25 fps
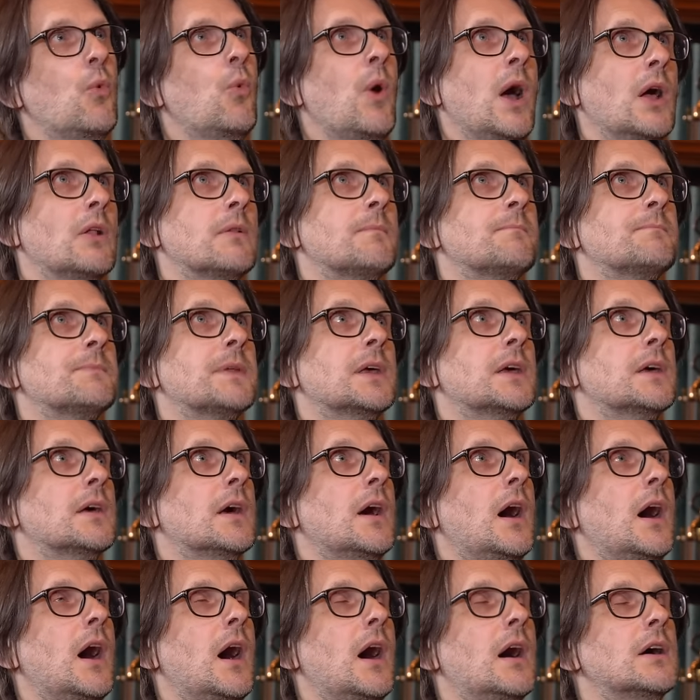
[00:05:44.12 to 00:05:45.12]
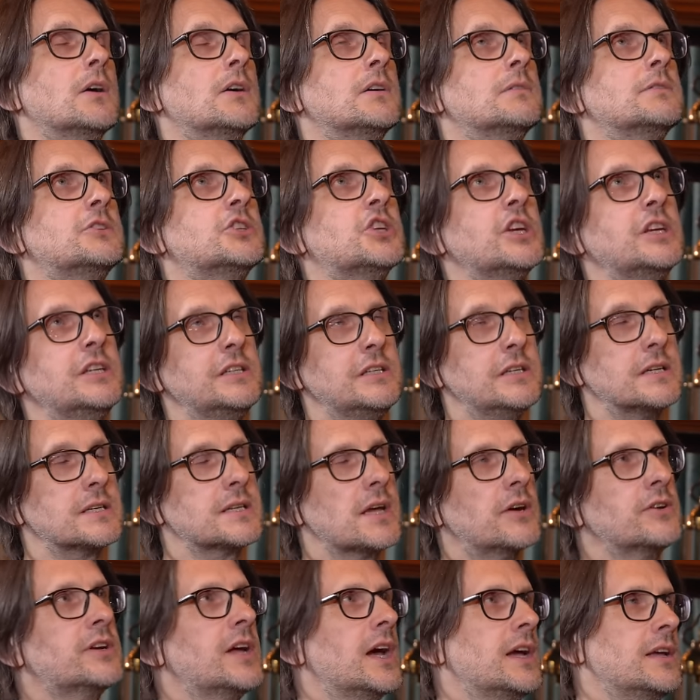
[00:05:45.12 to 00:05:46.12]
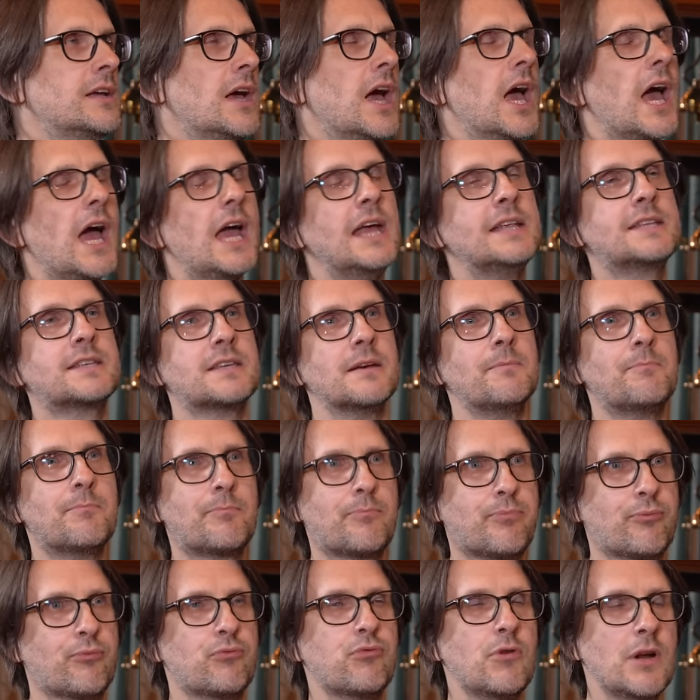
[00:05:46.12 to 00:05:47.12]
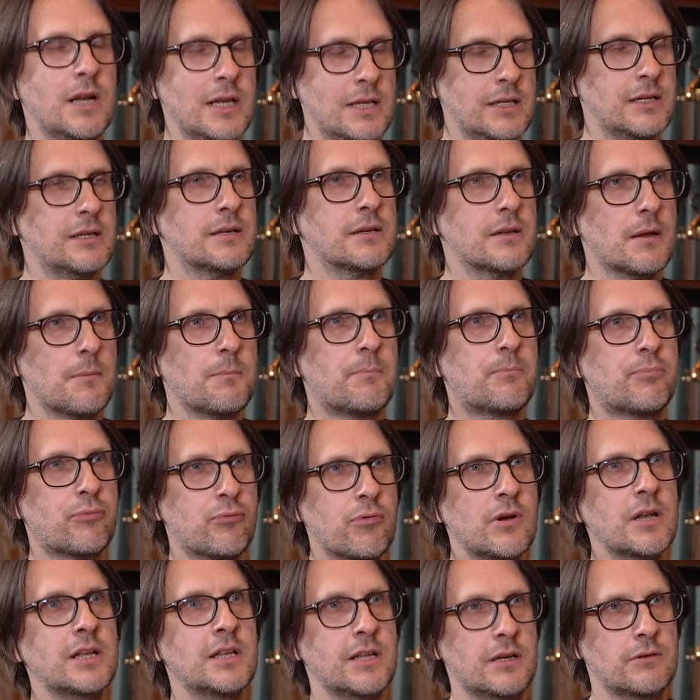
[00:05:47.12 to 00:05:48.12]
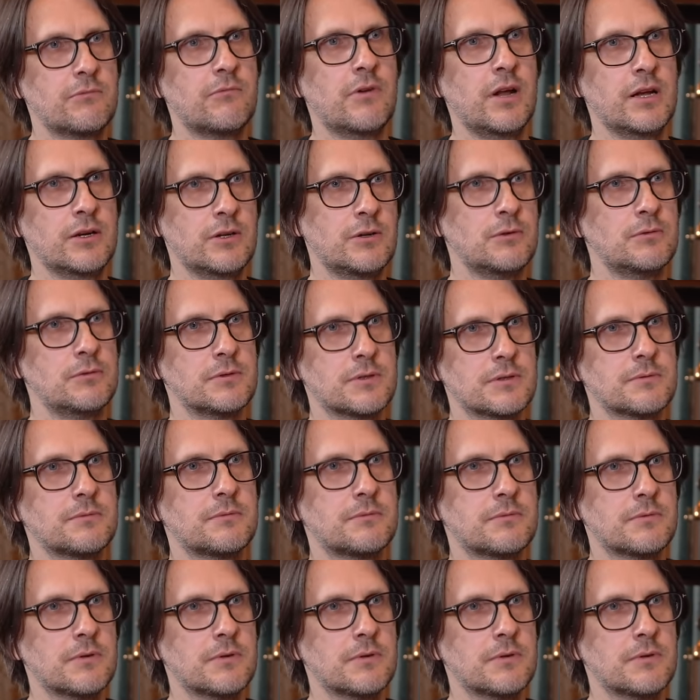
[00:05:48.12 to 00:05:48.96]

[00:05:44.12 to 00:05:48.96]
well, genius. Okay, it's a brilliant, brilliant record.